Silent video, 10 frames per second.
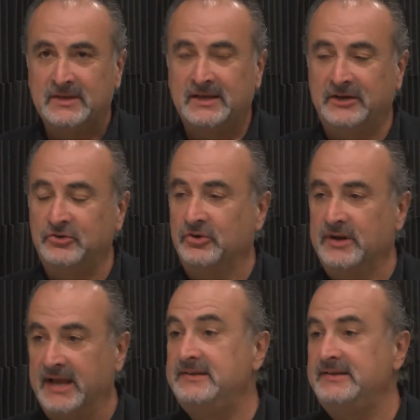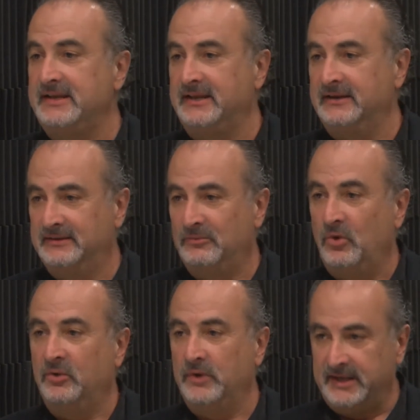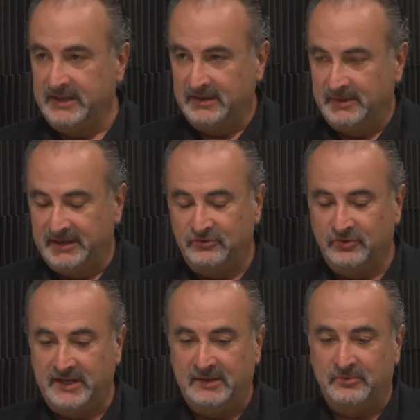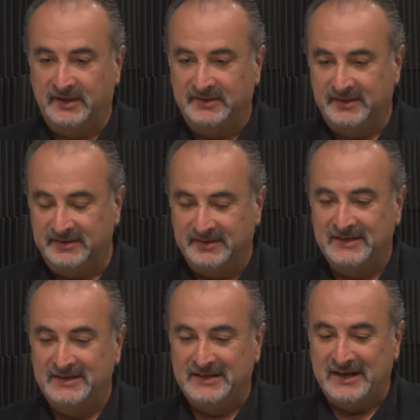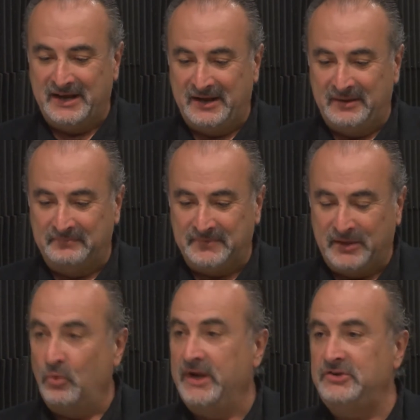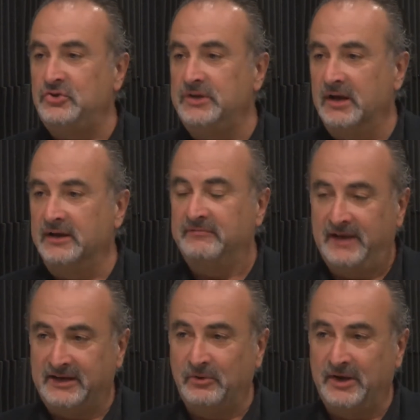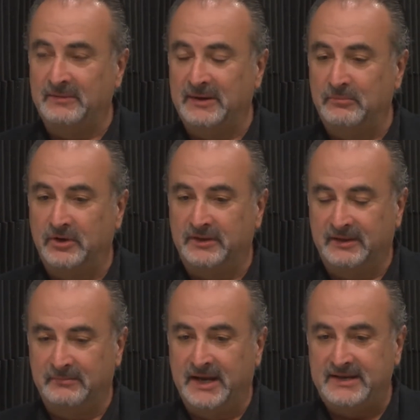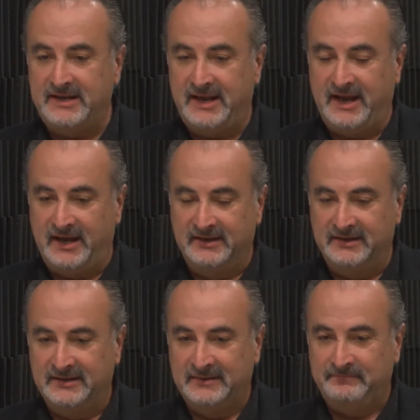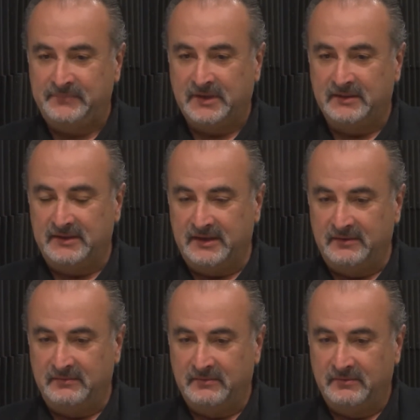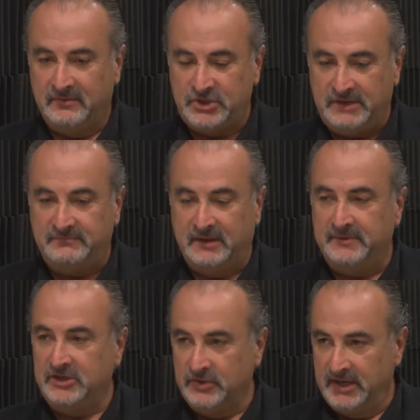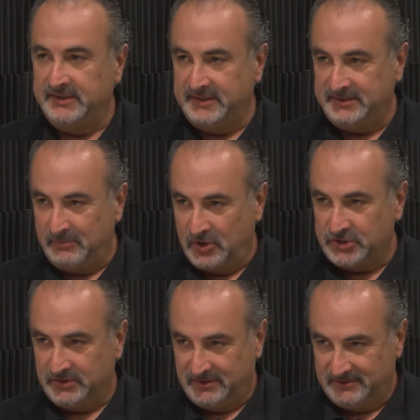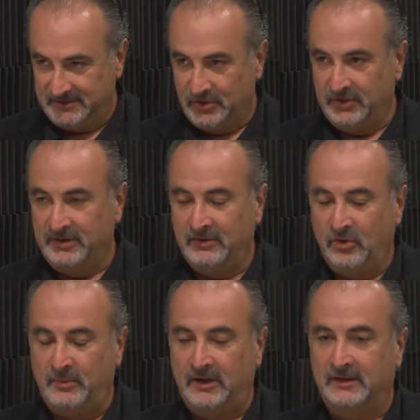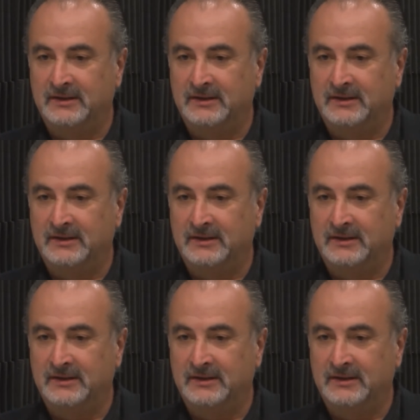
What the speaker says: And I turned 19 1 week into my training process, and way too young. In fact, I write in my book that my dad, the Chief Deputy United States Marshal here in Omaha.